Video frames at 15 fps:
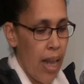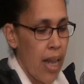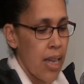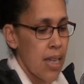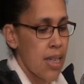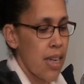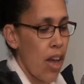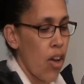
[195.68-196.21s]

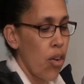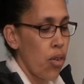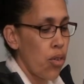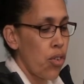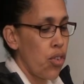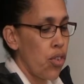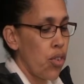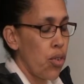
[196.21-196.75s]

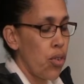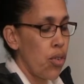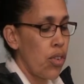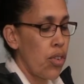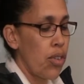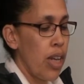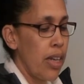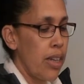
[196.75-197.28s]
So
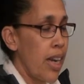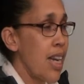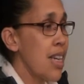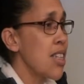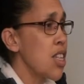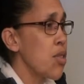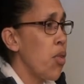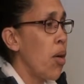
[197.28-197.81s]
to
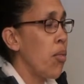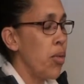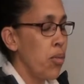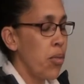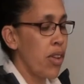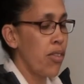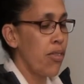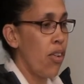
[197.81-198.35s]
address this
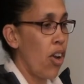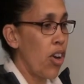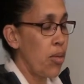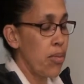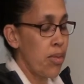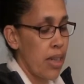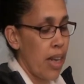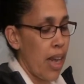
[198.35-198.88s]
problem with the
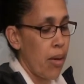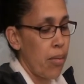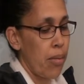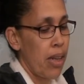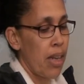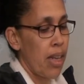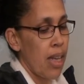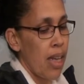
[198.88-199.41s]
volumes that can
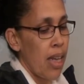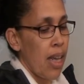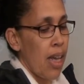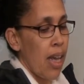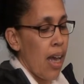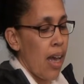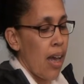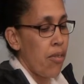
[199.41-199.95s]
be
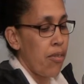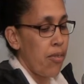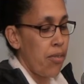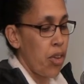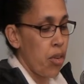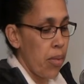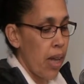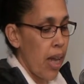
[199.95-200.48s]

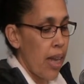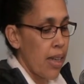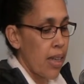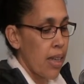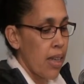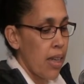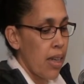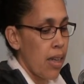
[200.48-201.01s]

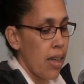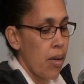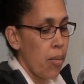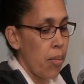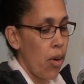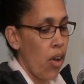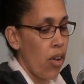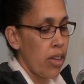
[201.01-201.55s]
fumigated,
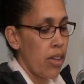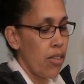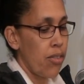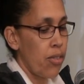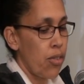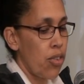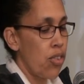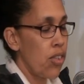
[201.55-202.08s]
Plant and
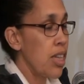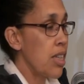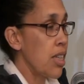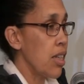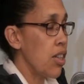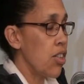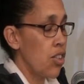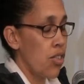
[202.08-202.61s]
Food
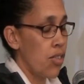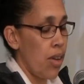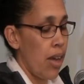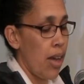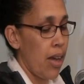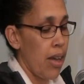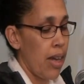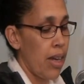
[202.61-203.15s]
Research
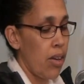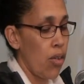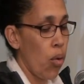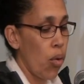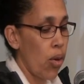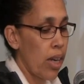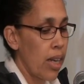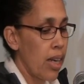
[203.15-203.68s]
in
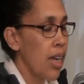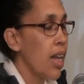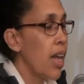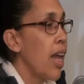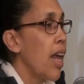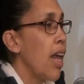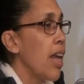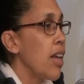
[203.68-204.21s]
Auckland
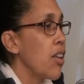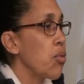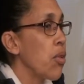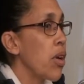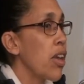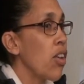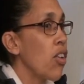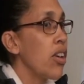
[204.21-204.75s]
is
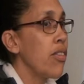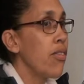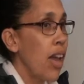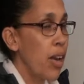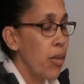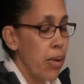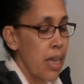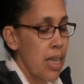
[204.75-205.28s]
working on
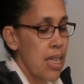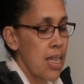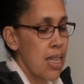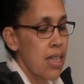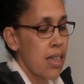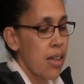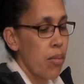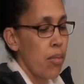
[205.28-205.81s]
developing a
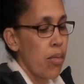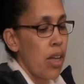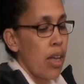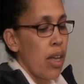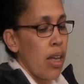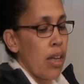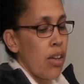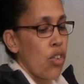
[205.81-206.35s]
system
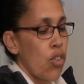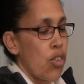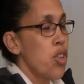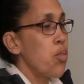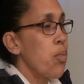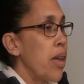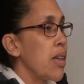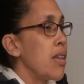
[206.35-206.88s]
to
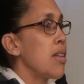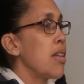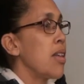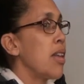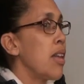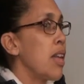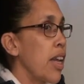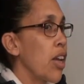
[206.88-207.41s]
dispense
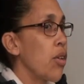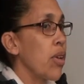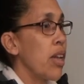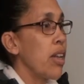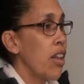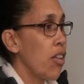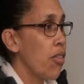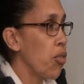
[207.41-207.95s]
the liquid
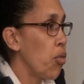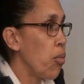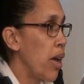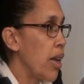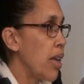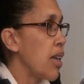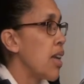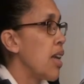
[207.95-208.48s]
ethyl
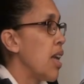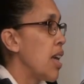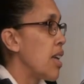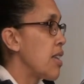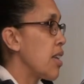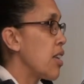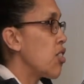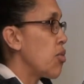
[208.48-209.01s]
formate.
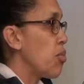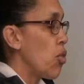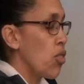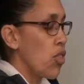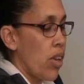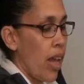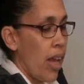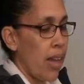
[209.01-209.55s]
It's still a
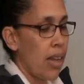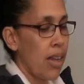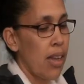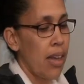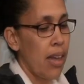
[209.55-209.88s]
small-scale